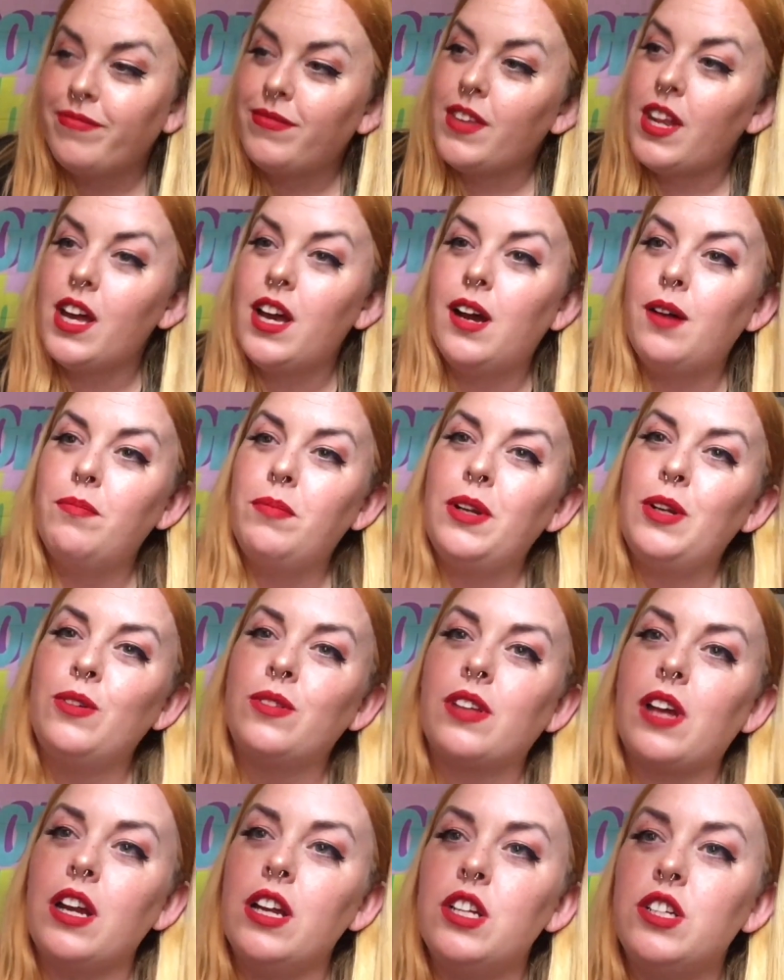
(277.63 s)
But it was
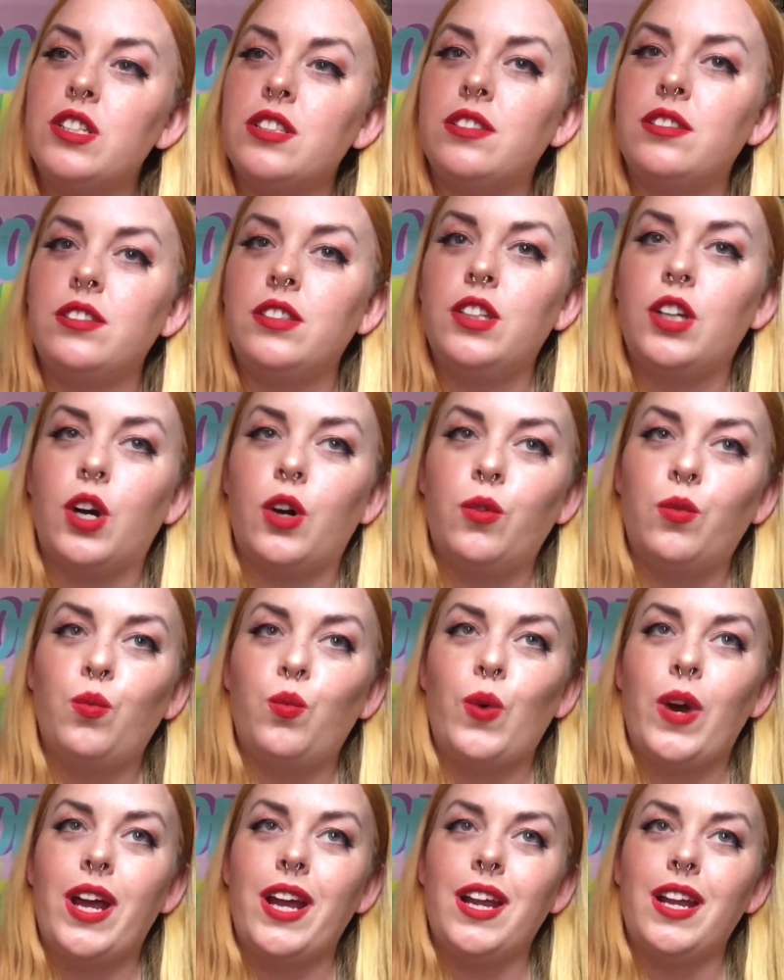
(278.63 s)
kind of just, you know,
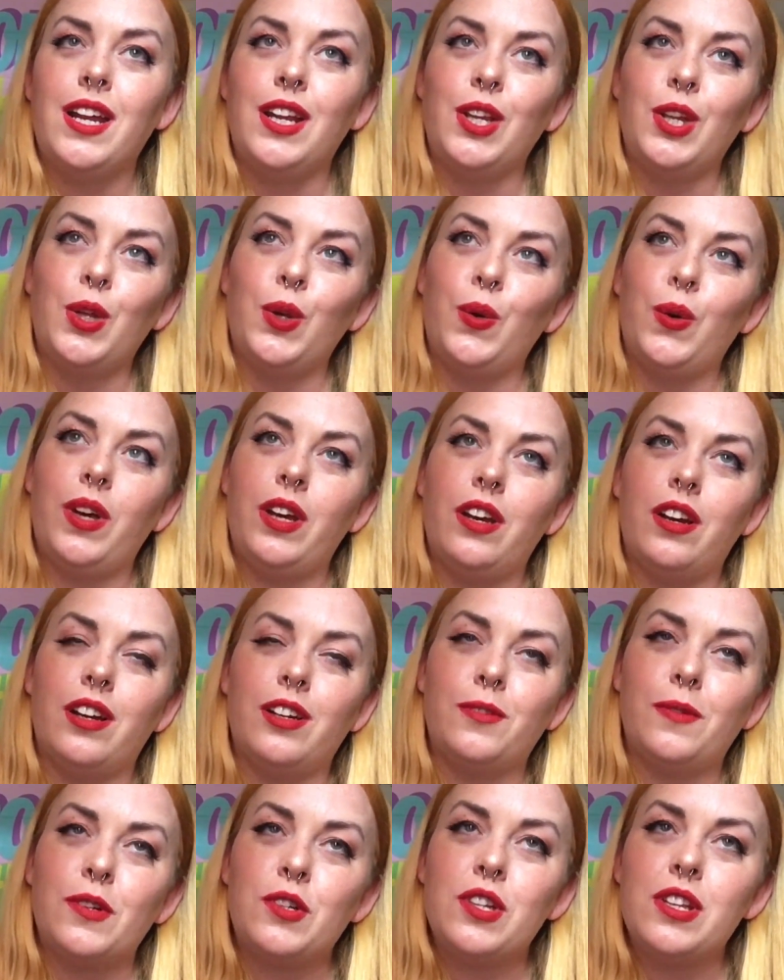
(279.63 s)
when you hear,
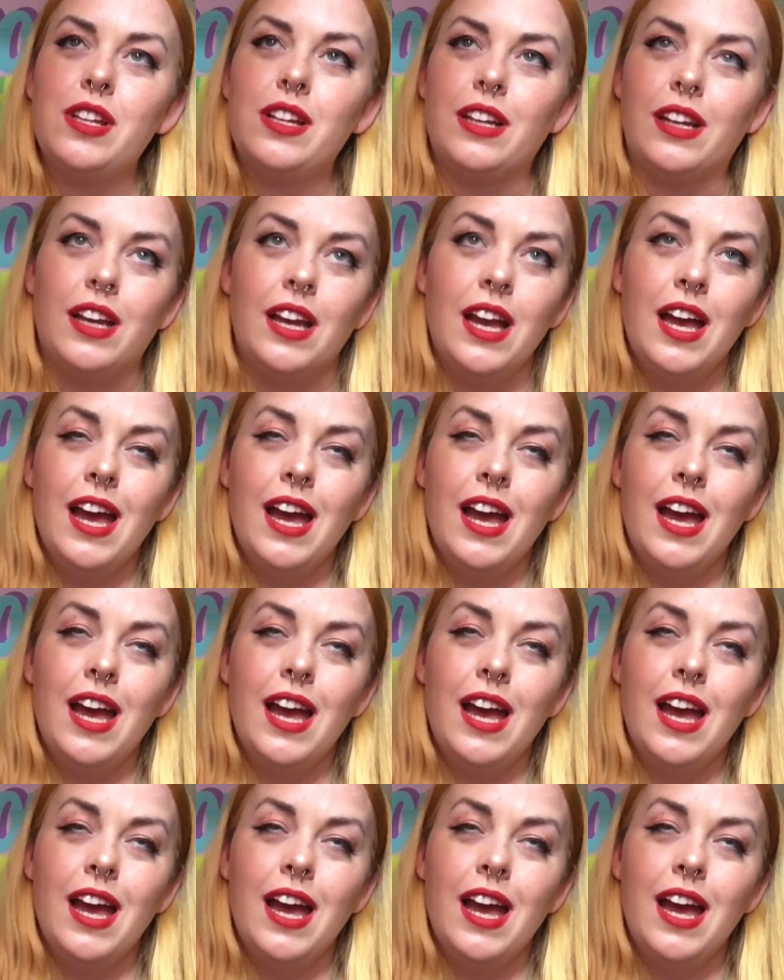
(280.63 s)
especially,